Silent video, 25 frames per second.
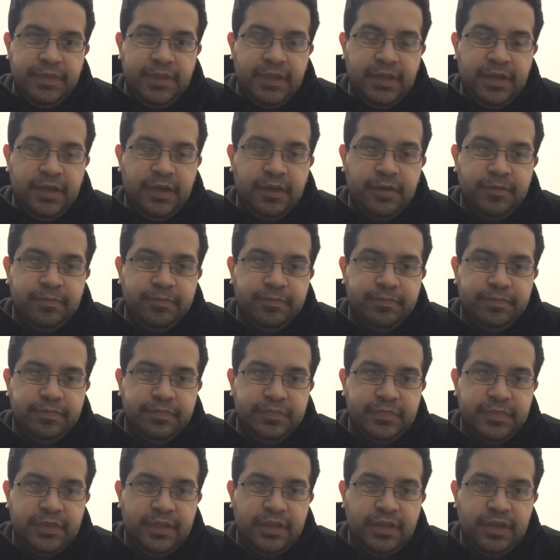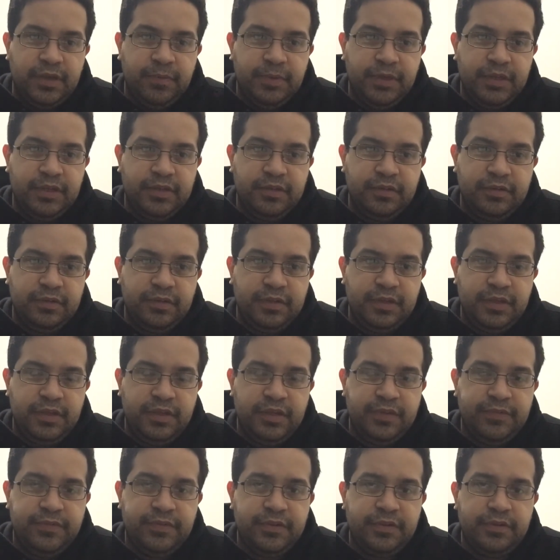I mean,
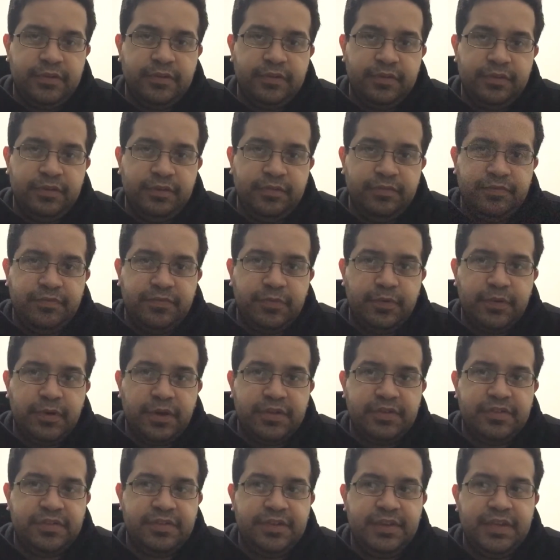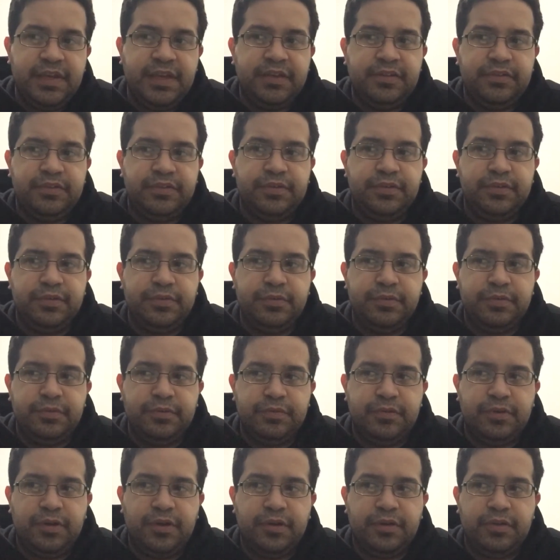even for us to get
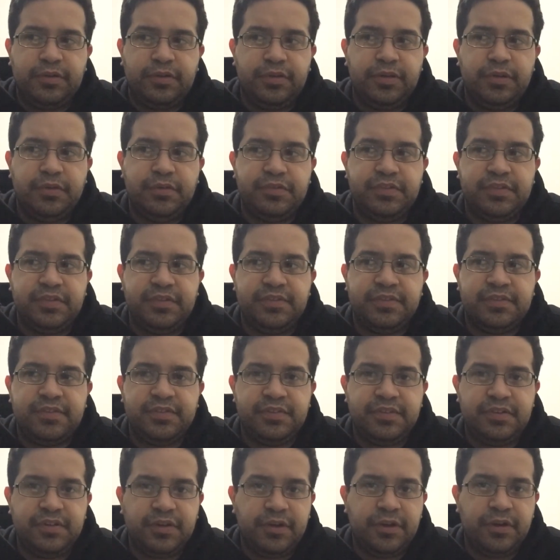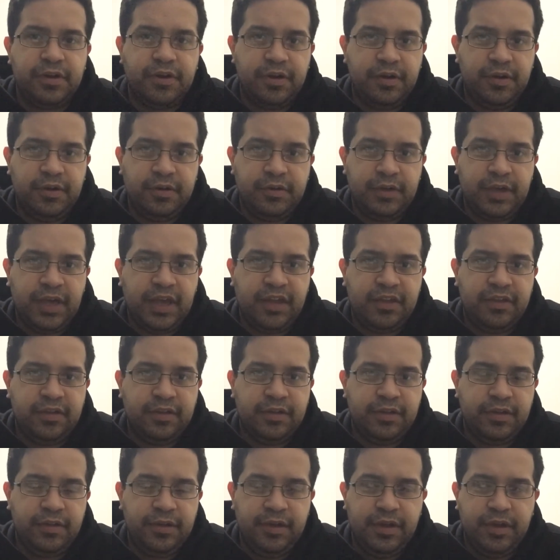to our closest star,
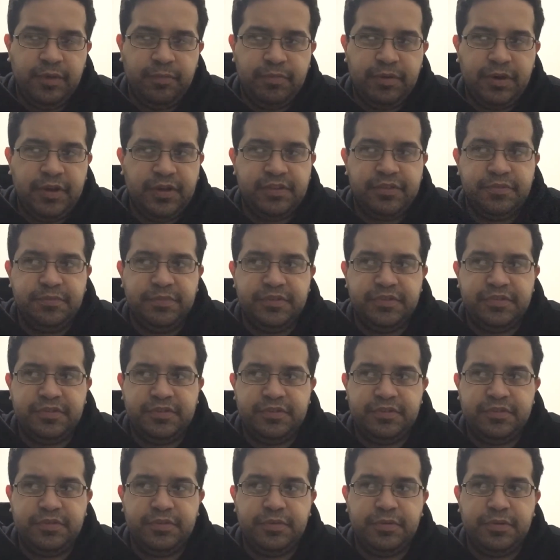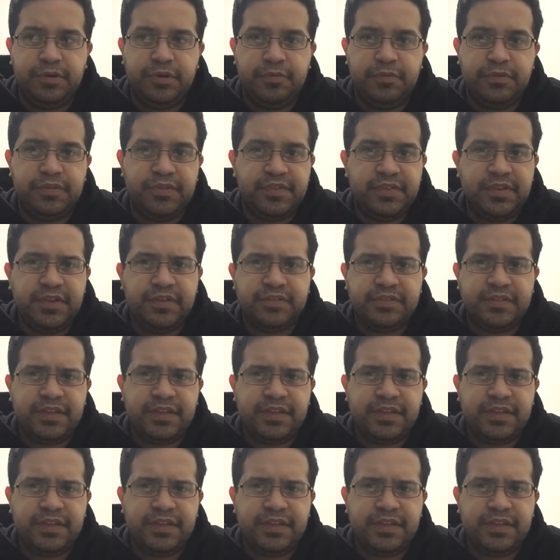Proxima Centauri, would still